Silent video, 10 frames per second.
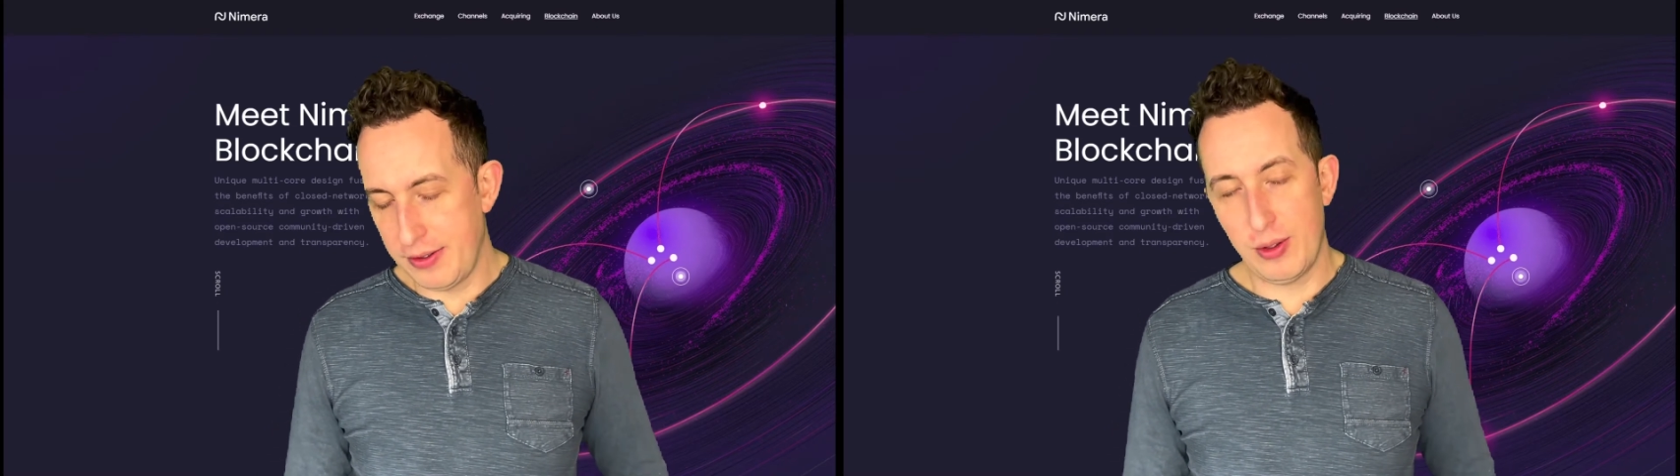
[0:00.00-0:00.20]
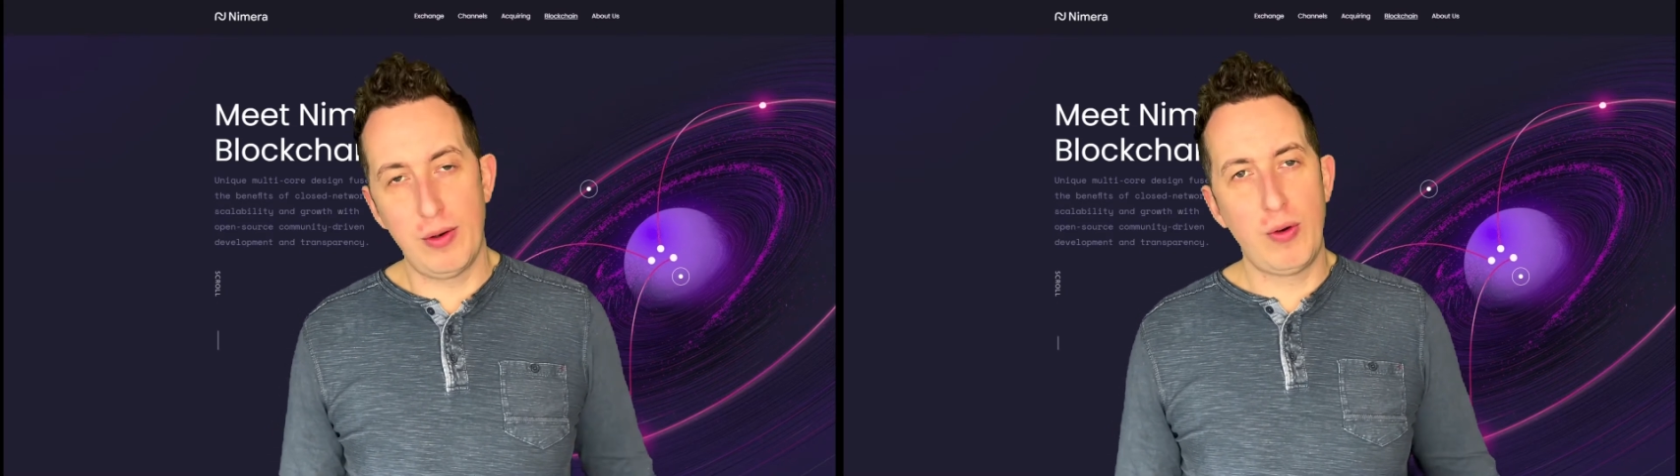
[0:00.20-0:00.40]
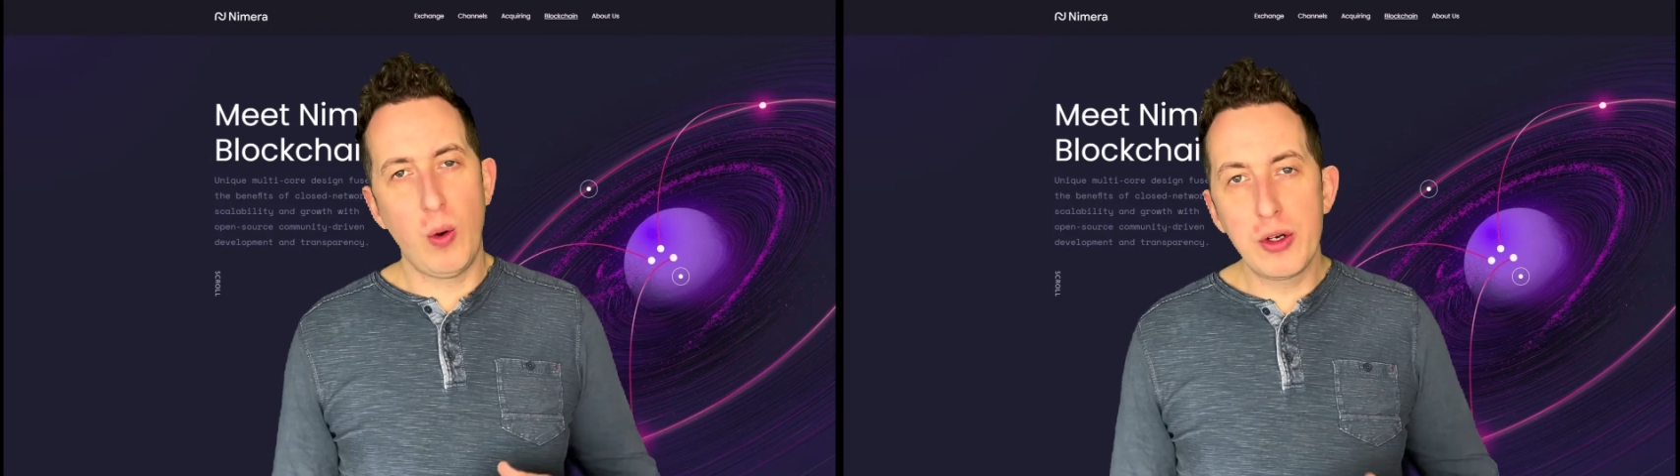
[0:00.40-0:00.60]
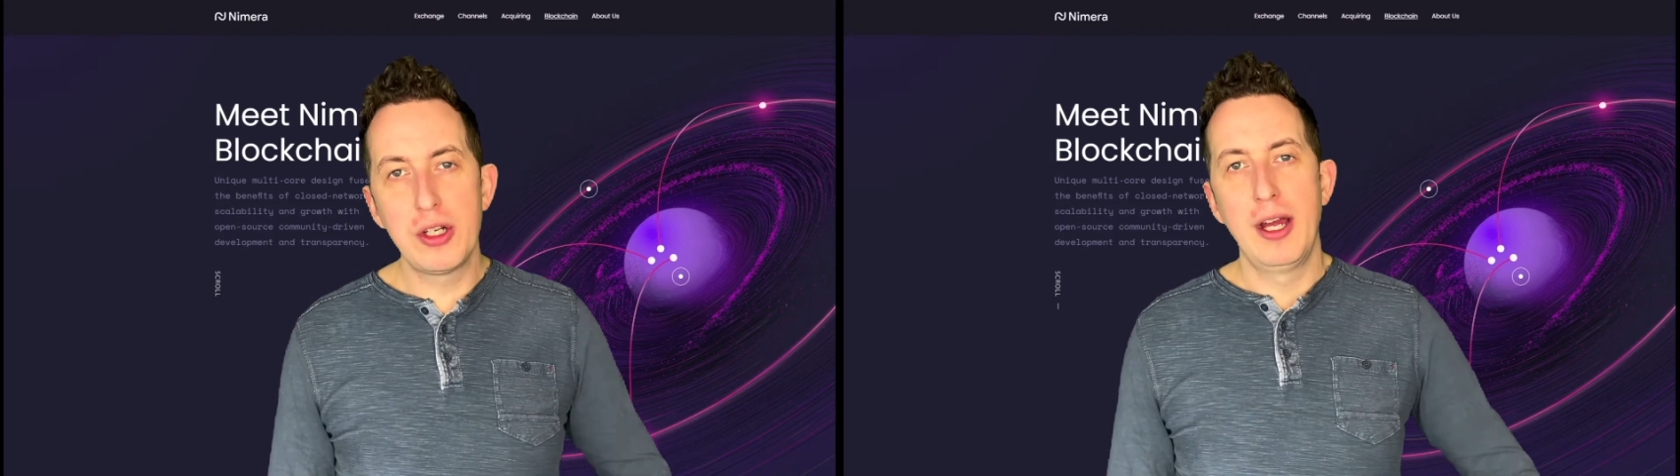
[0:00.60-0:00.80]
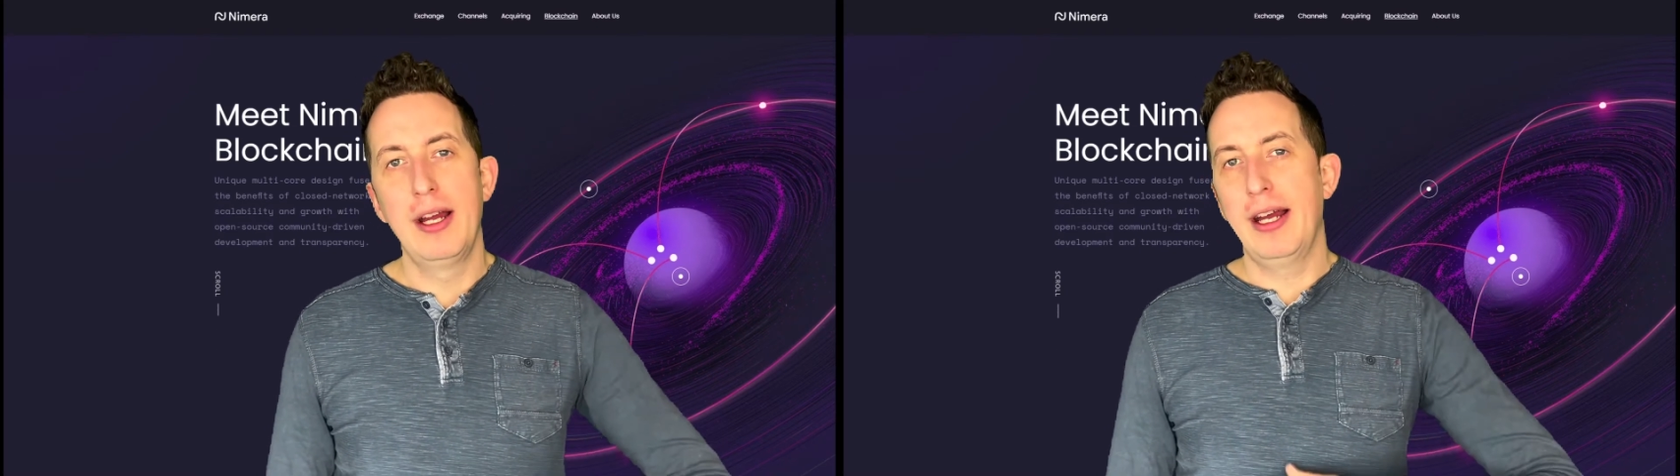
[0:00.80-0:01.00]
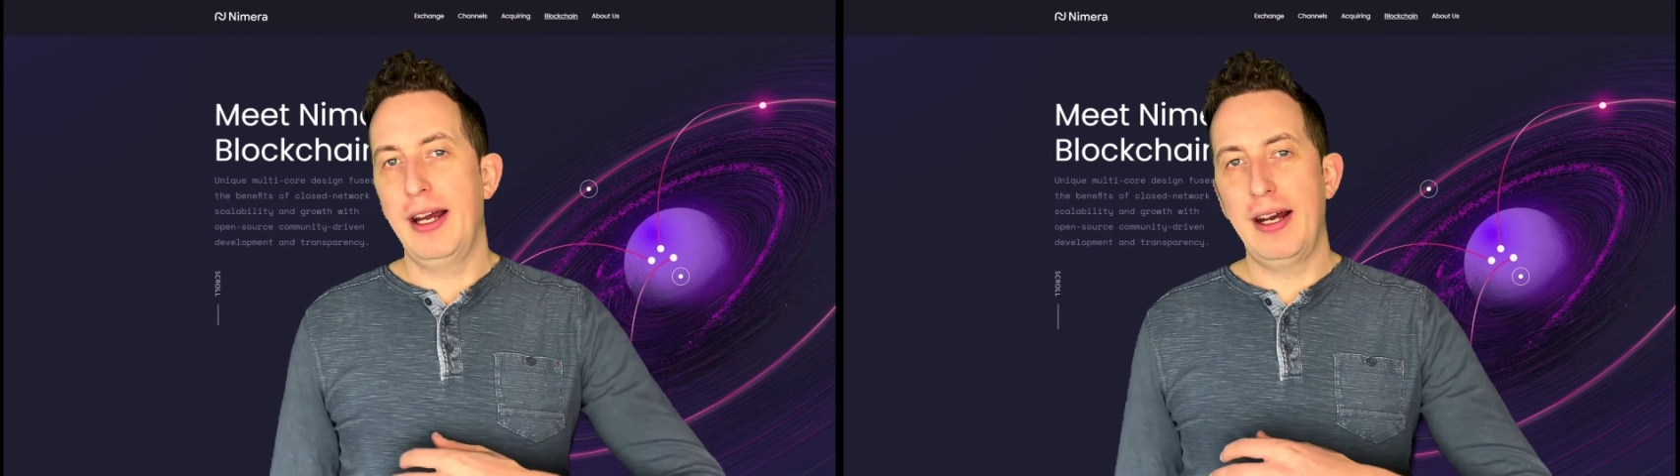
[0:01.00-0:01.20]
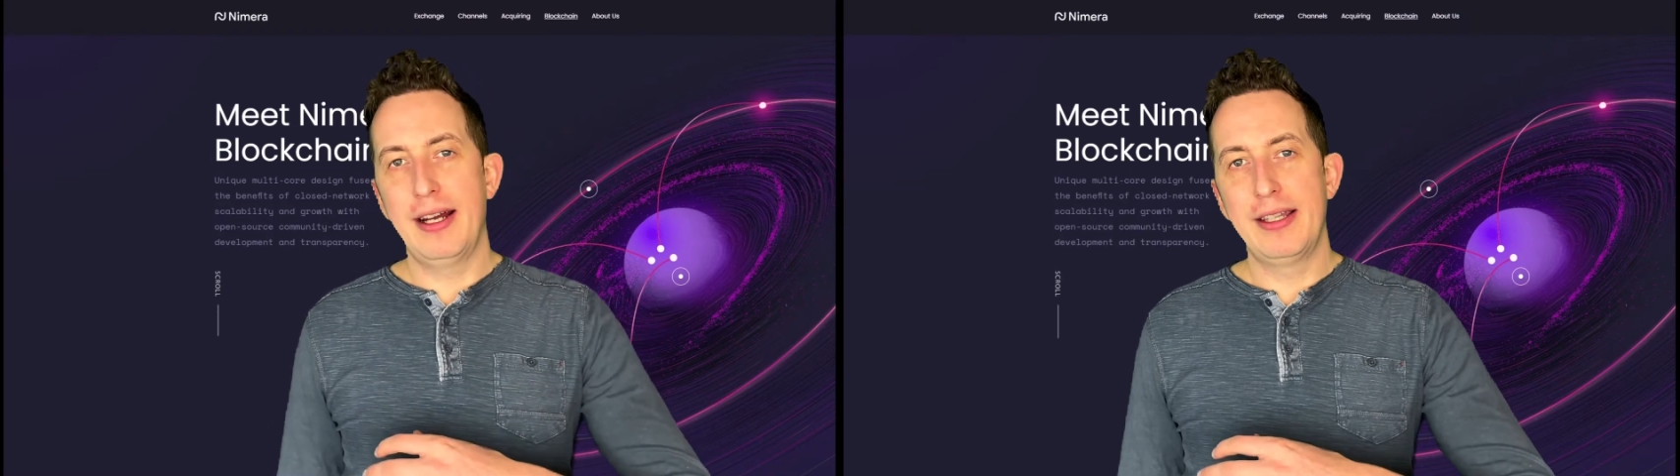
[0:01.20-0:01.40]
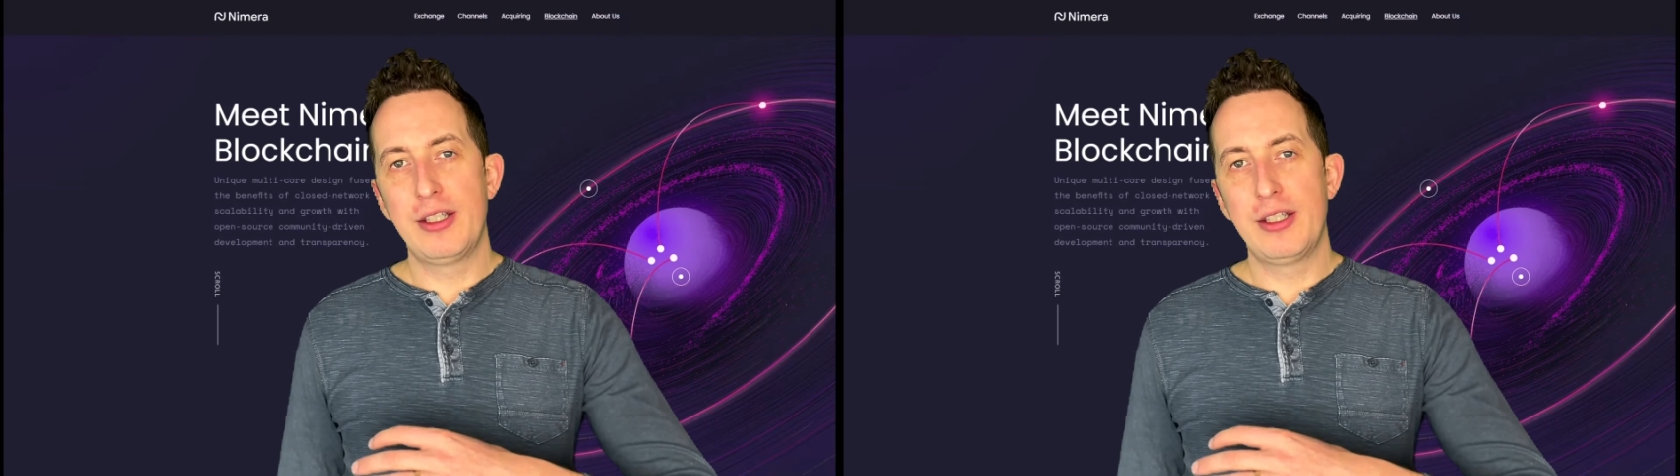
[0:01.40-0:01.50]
So of course, the